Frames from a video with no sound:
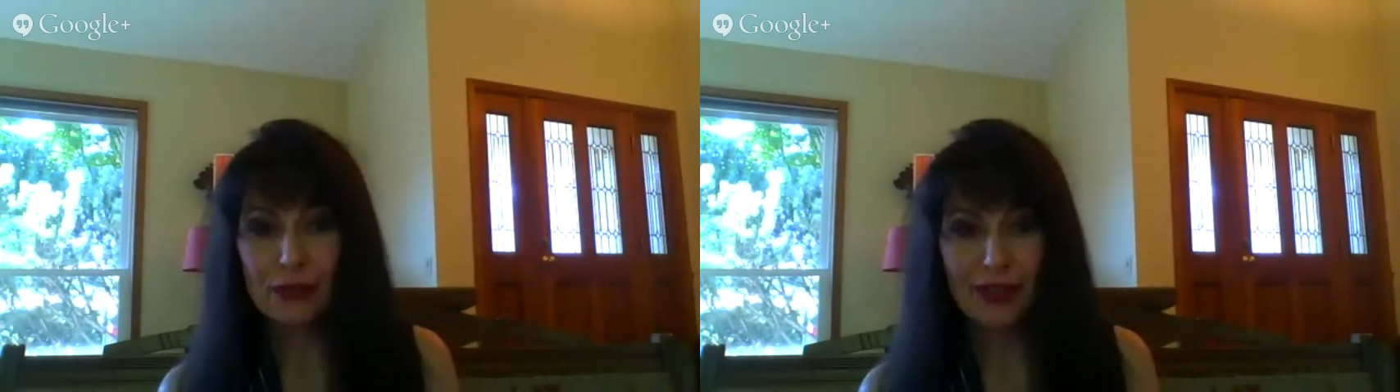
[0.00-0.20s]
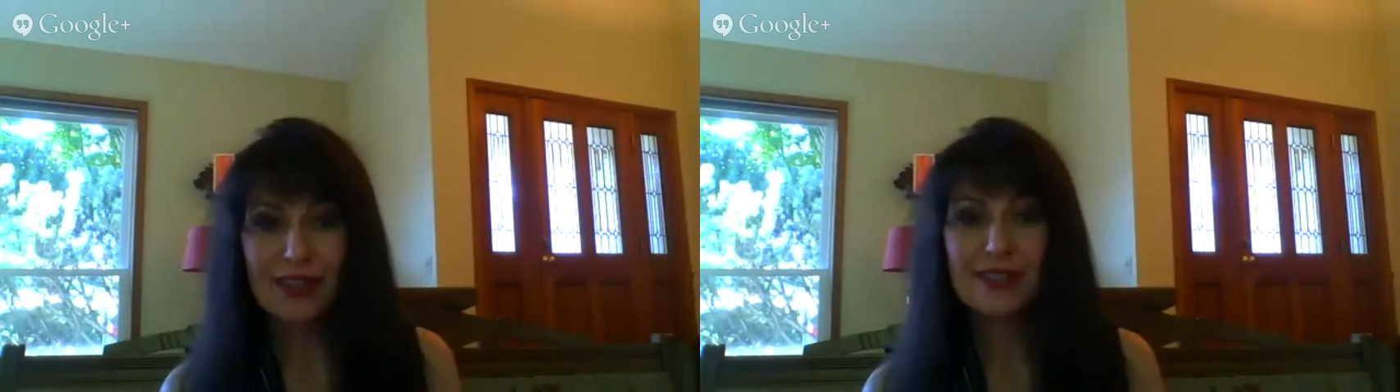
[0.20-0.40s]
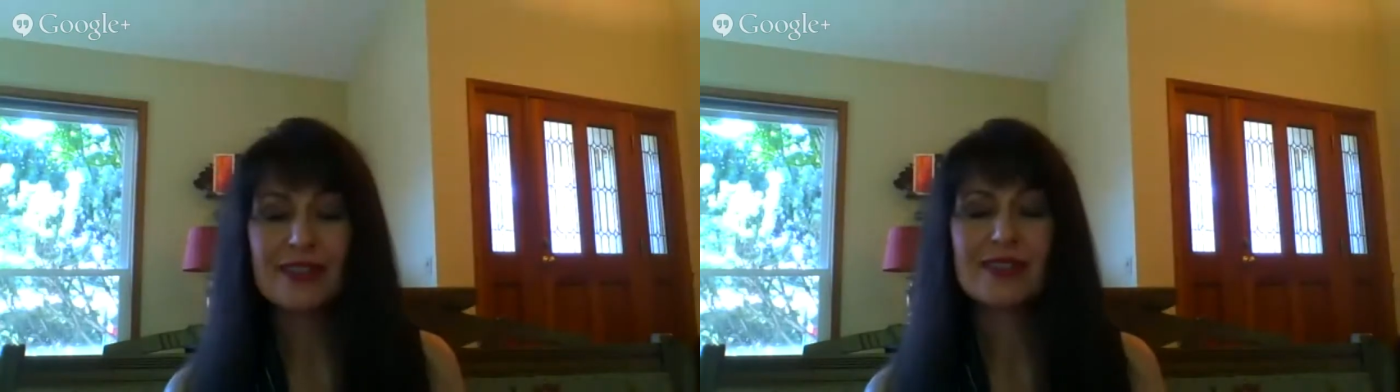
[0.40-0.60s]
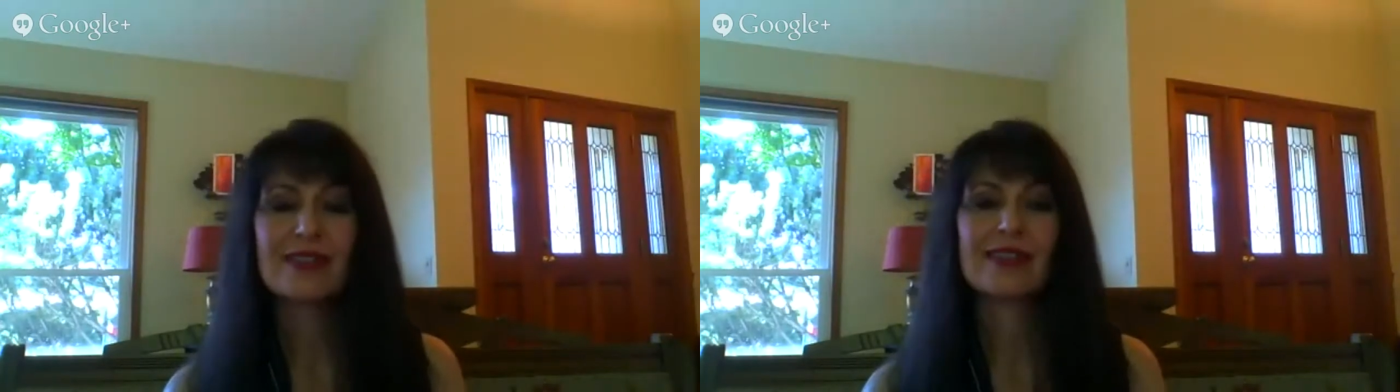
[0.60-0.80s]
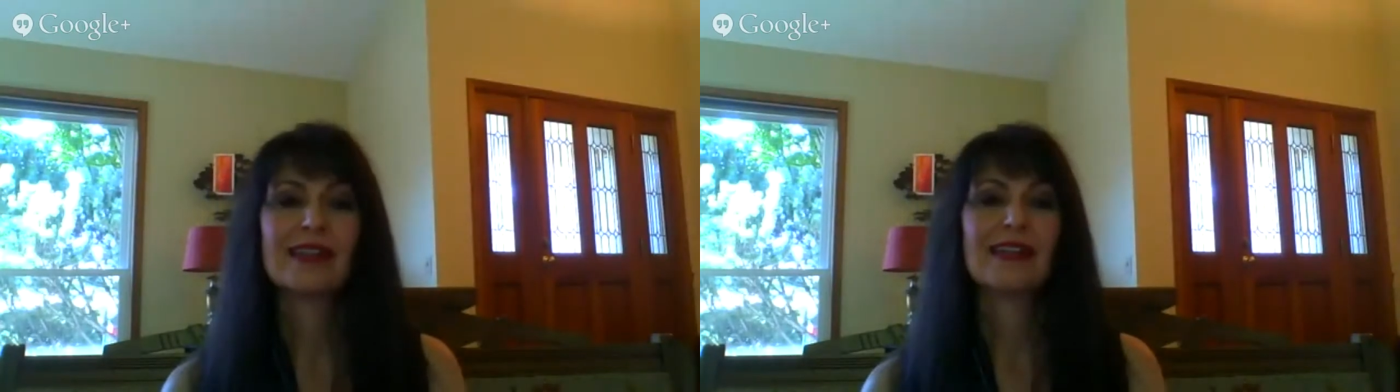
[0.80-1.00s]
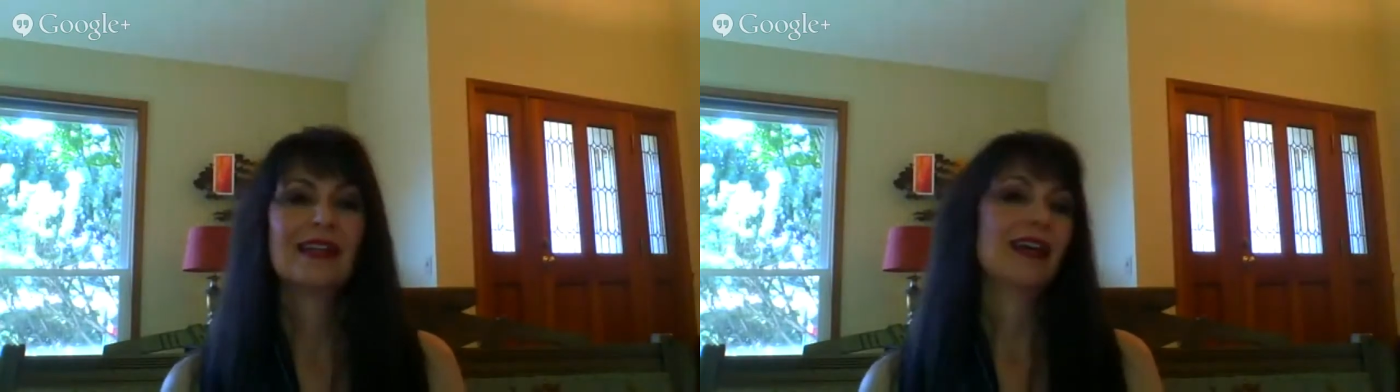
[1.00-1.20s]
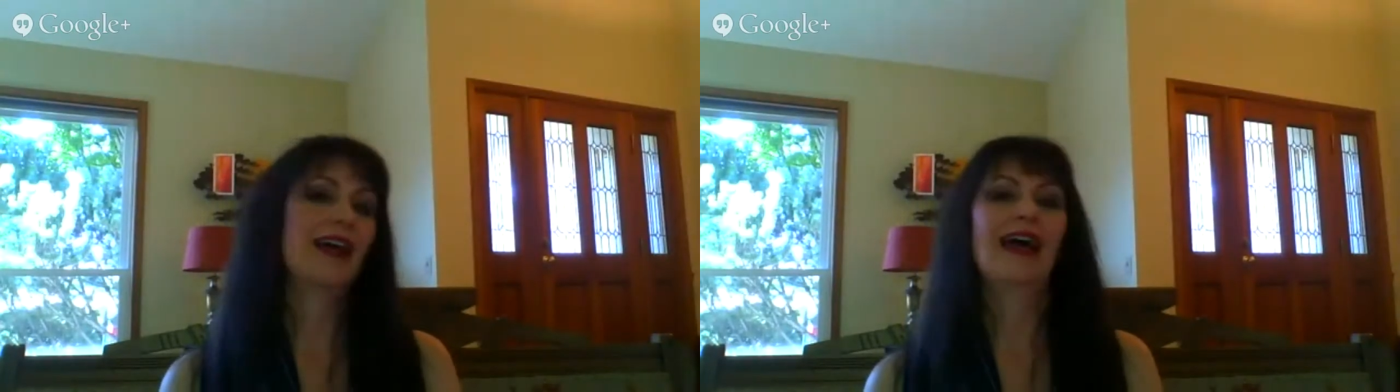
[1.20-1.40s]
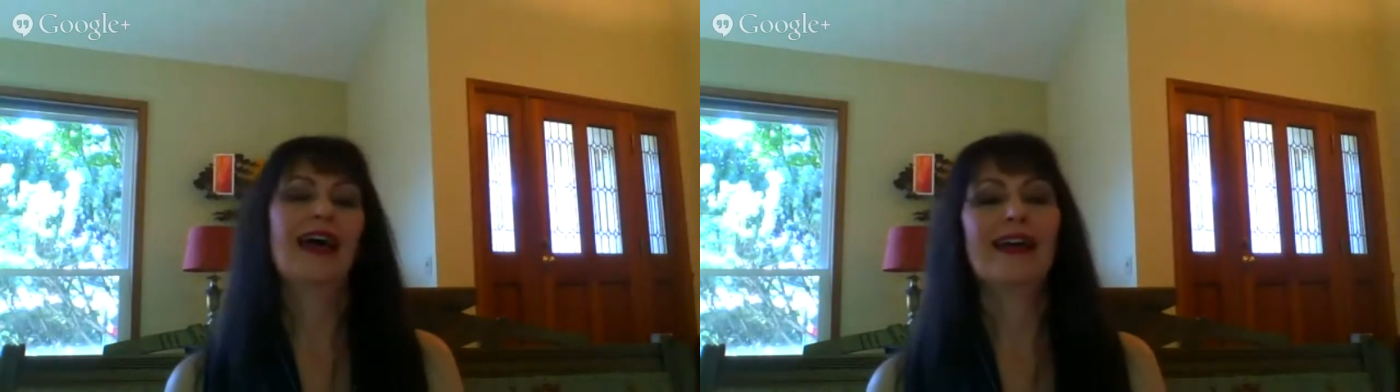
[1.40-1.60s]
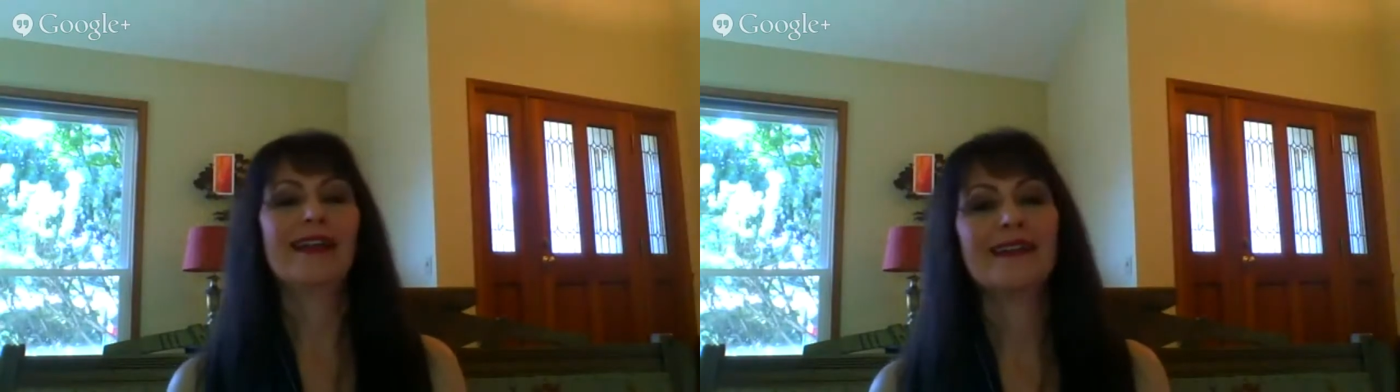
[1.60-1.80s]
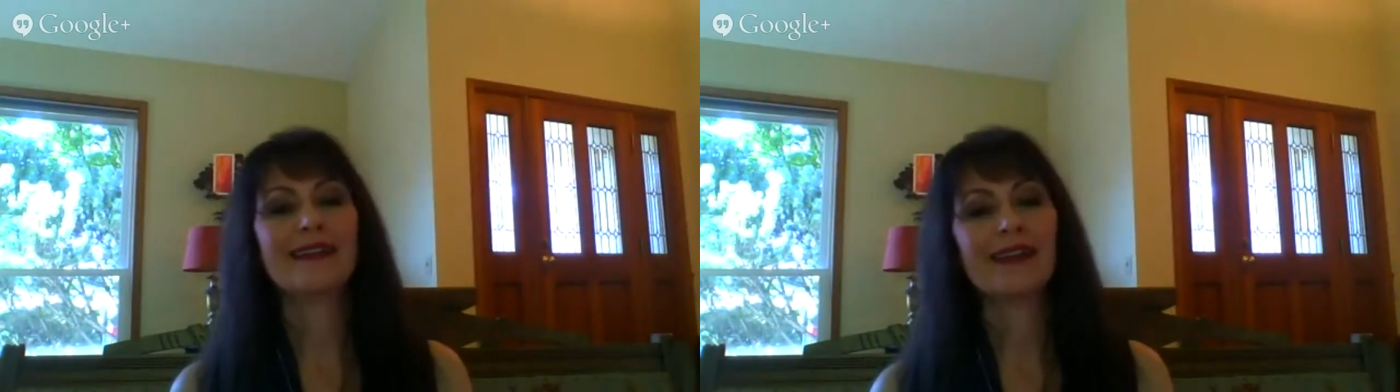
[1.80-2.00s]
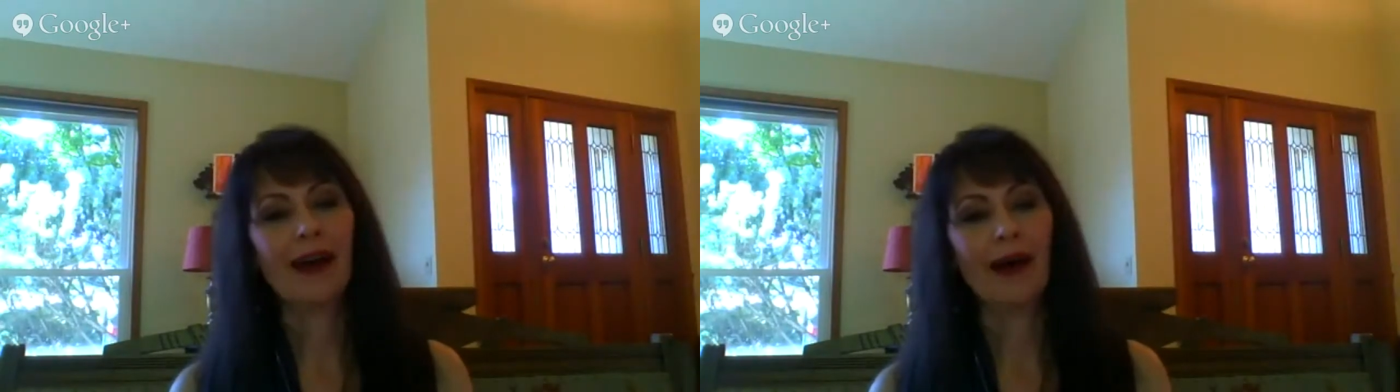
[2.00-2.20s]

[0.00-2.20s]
do this. And